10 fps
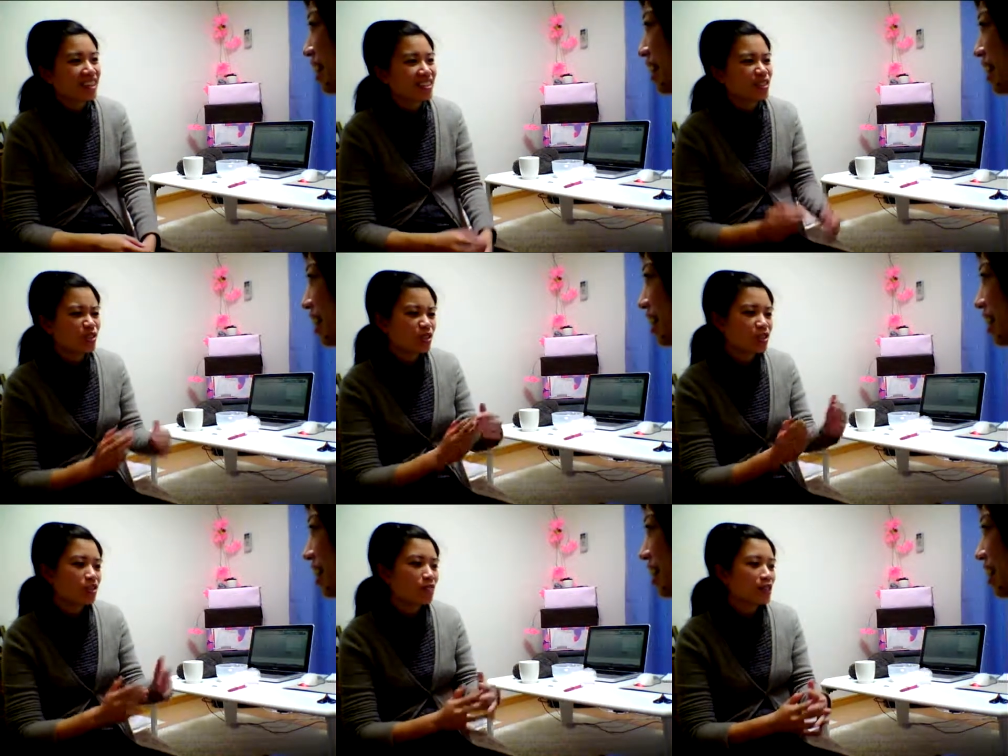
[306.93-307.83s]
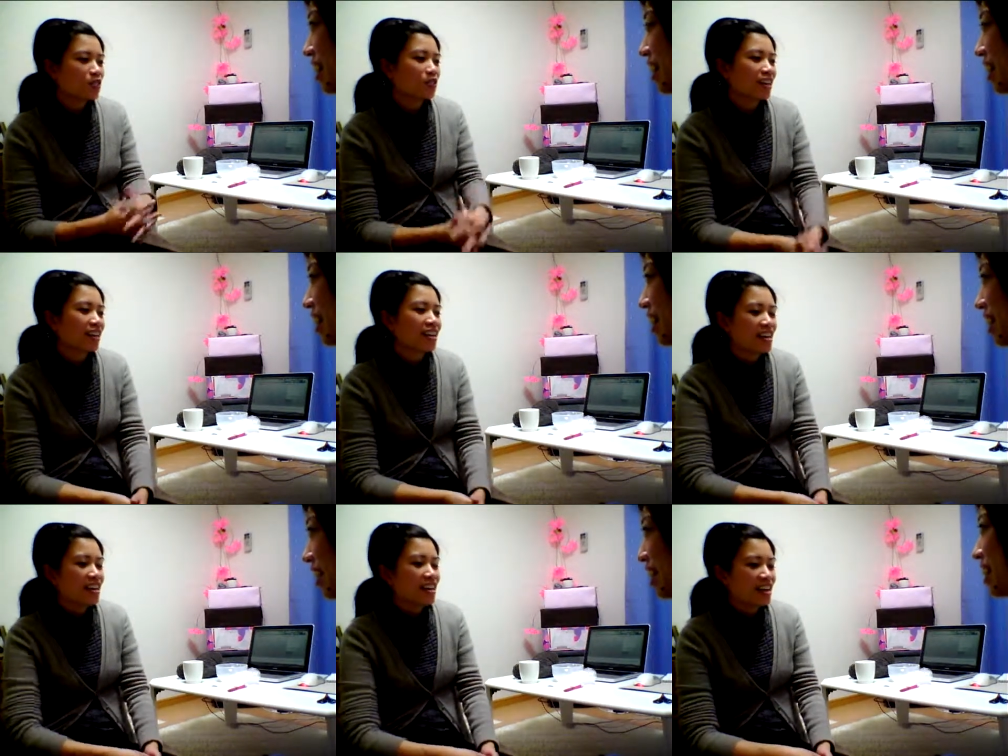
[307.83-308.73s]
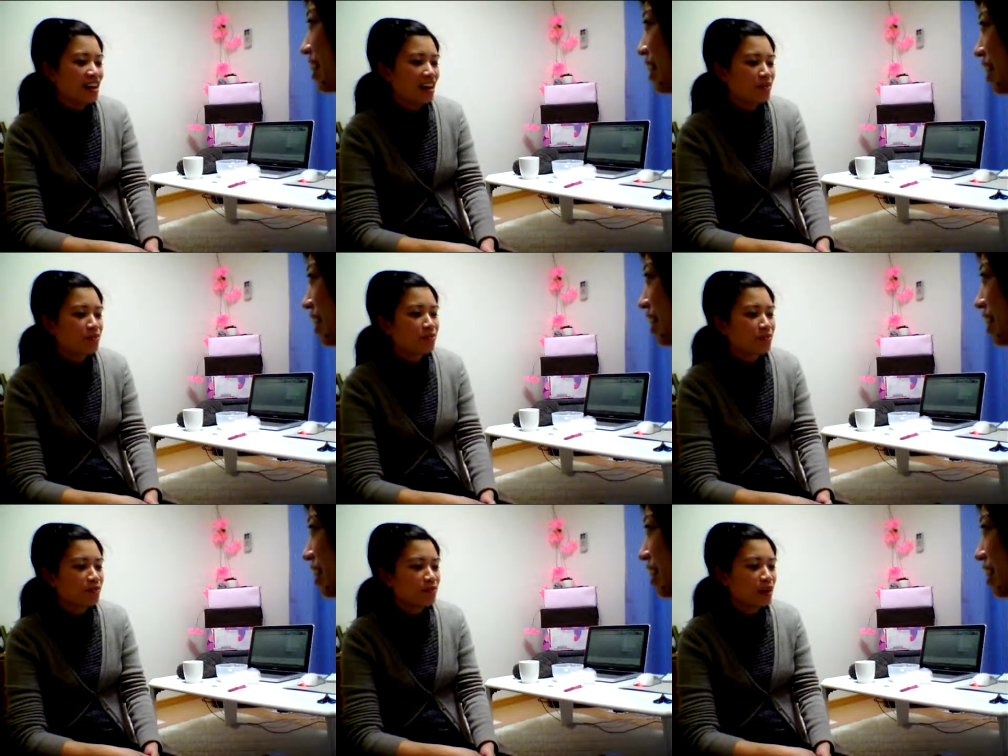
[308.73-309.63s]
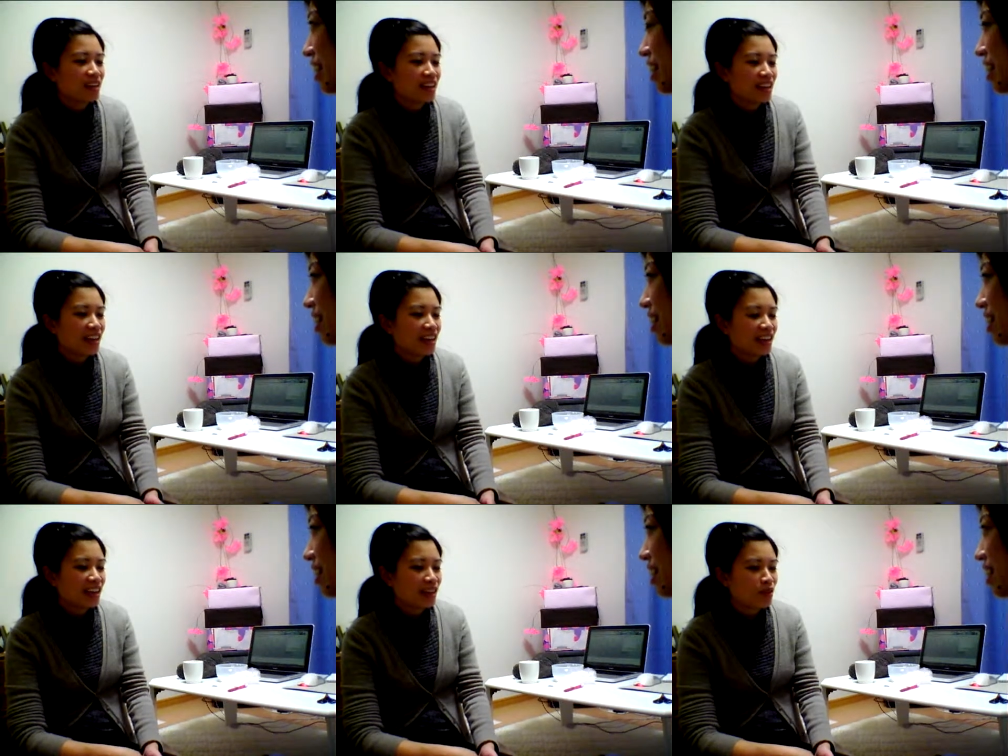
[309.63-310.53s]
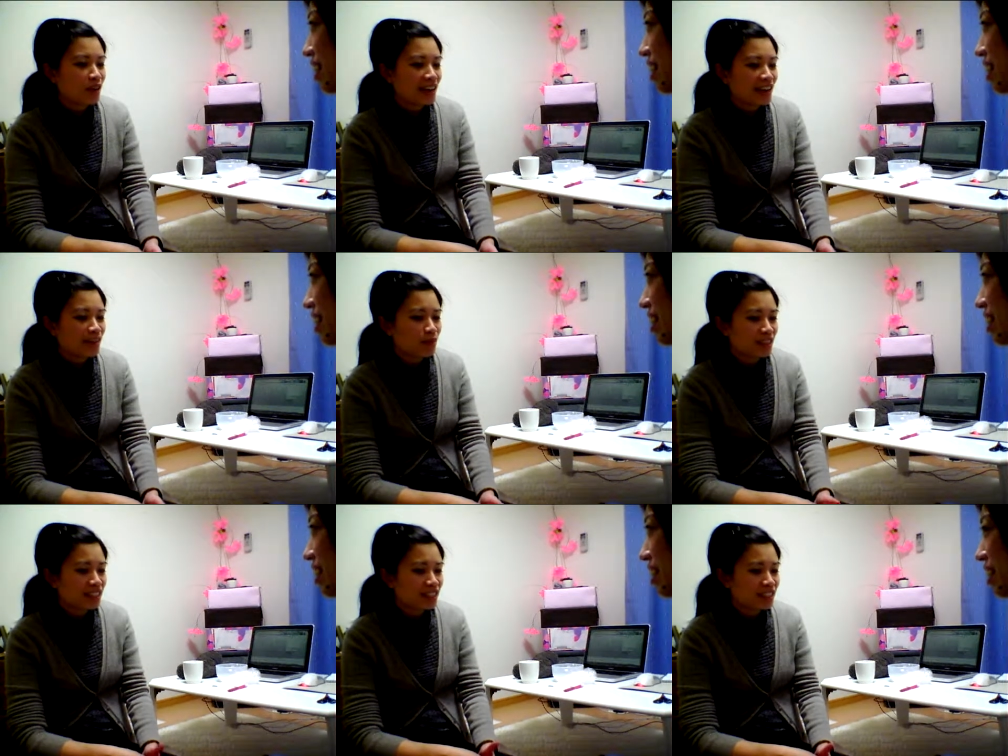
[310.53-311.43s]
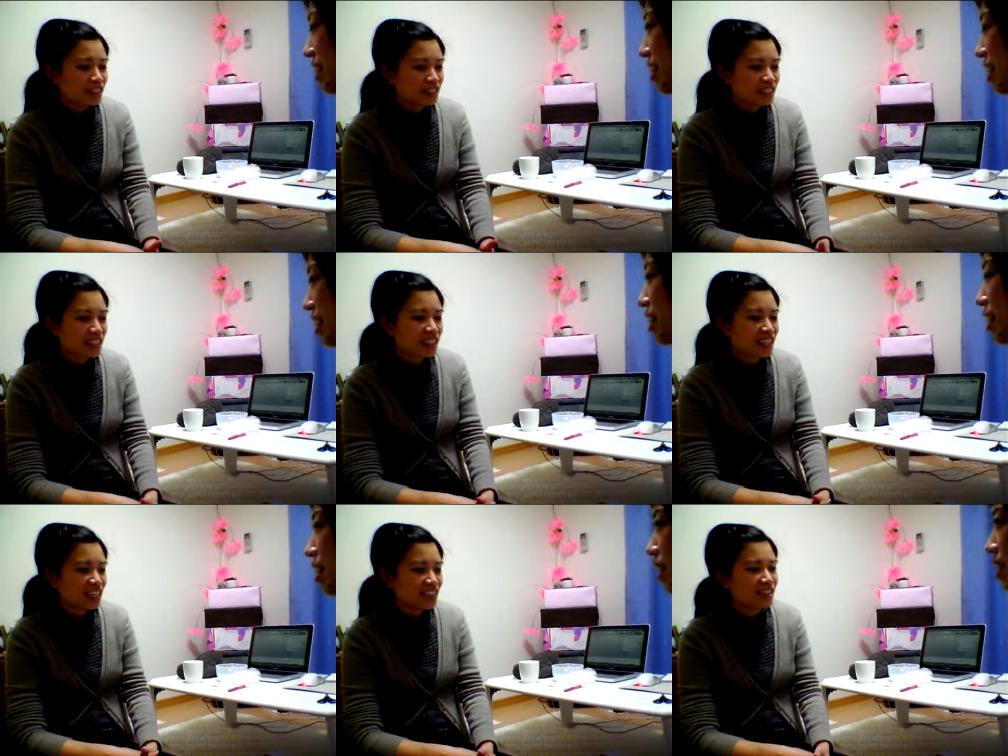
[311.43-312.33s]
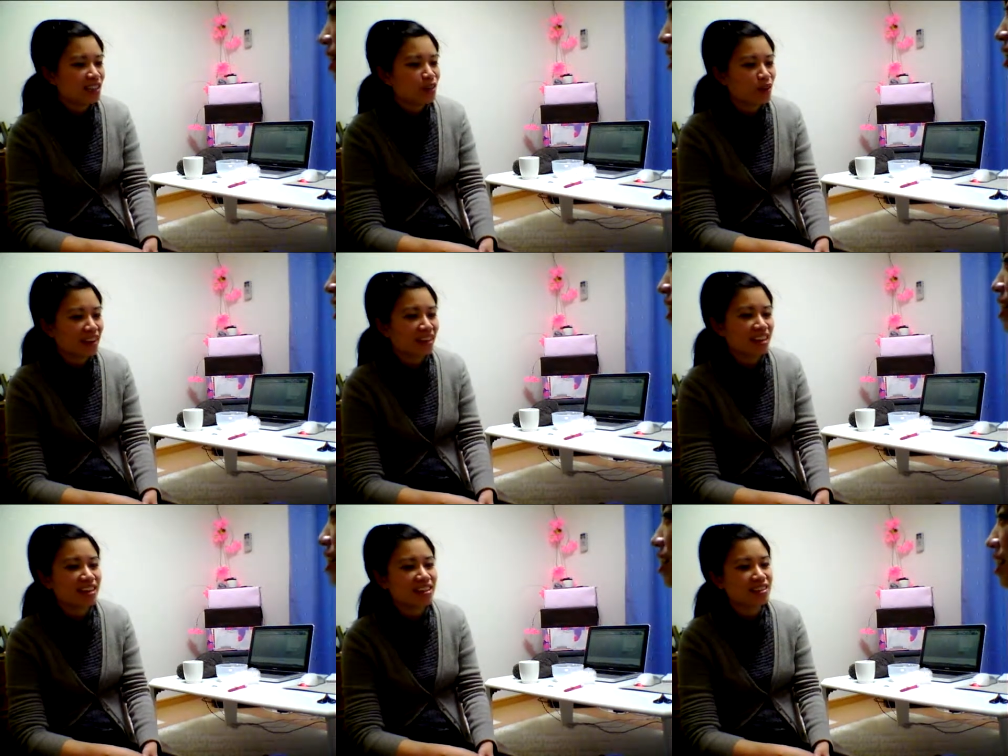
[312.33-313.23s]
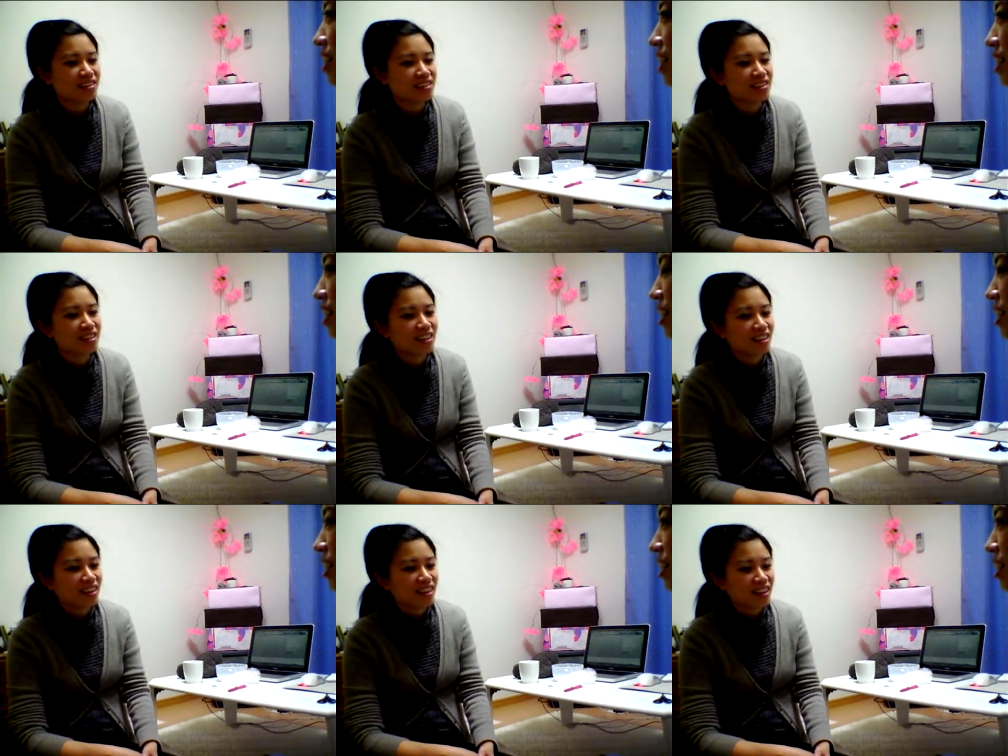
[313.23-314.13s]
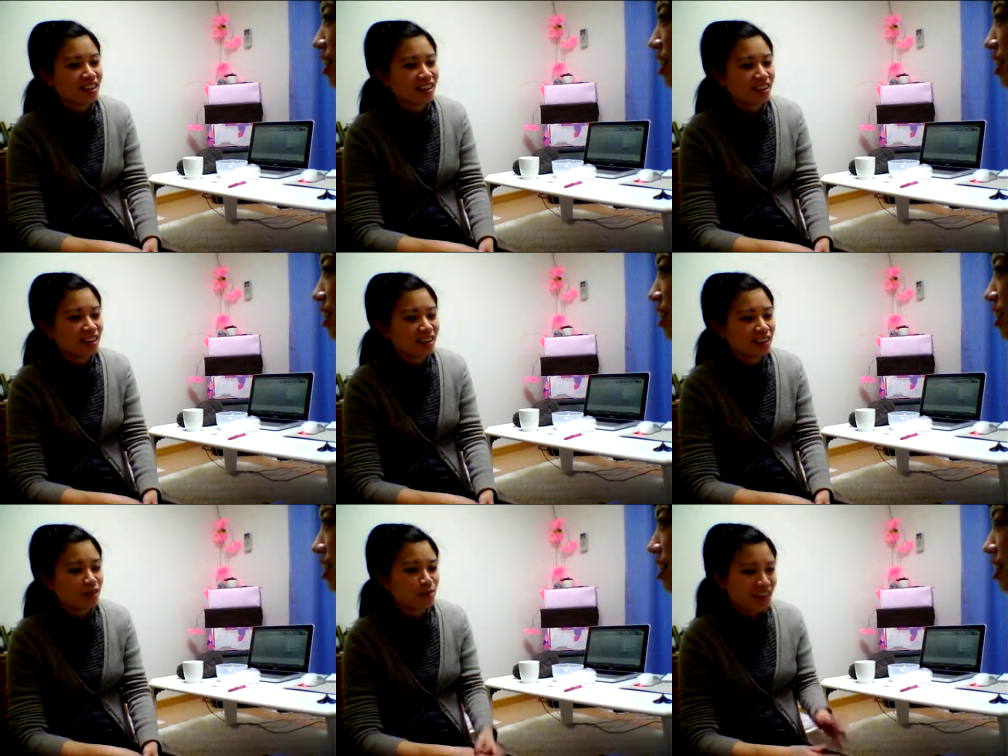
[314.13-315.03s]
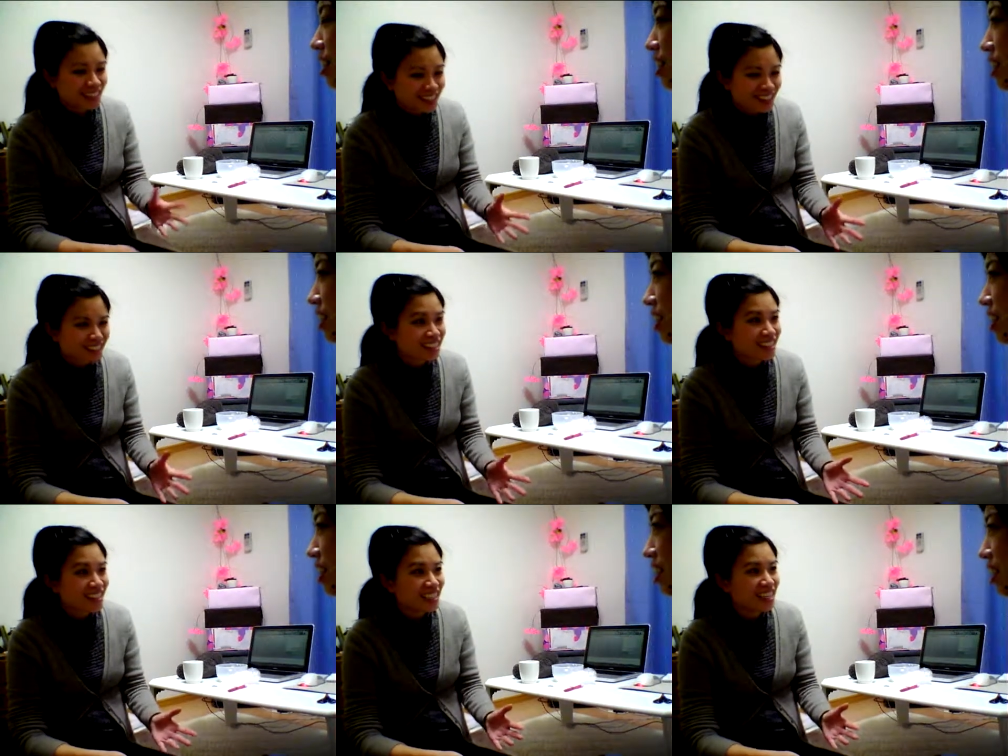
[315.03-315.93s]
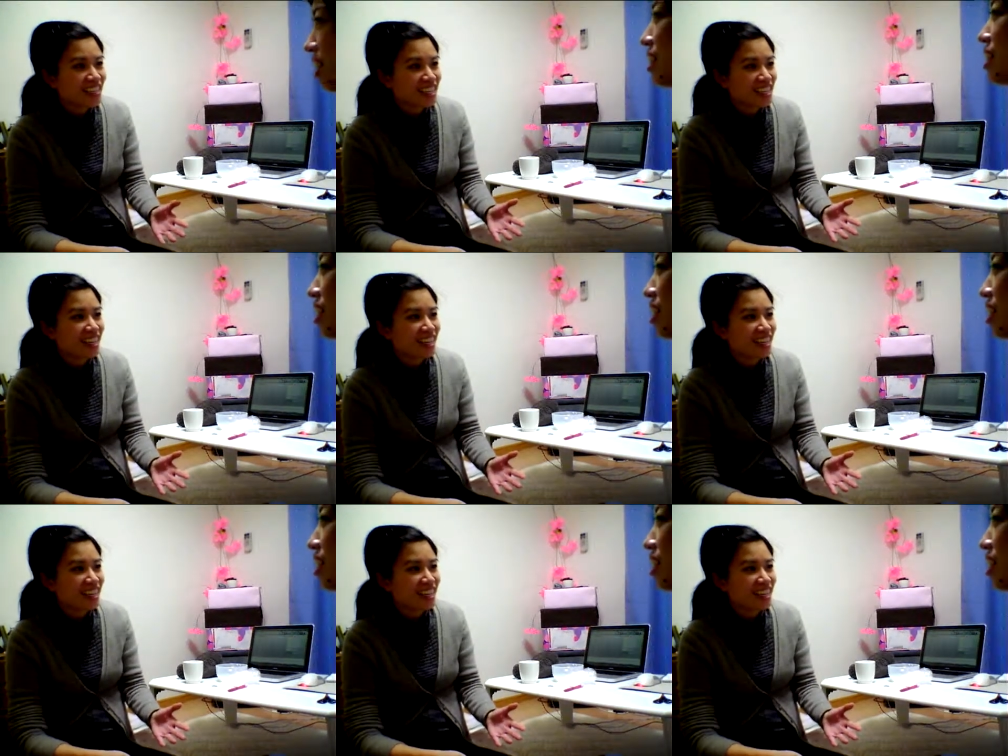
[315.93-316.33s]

it's too geometric. But anyway, and my listening skill, I think, is the best. Listening,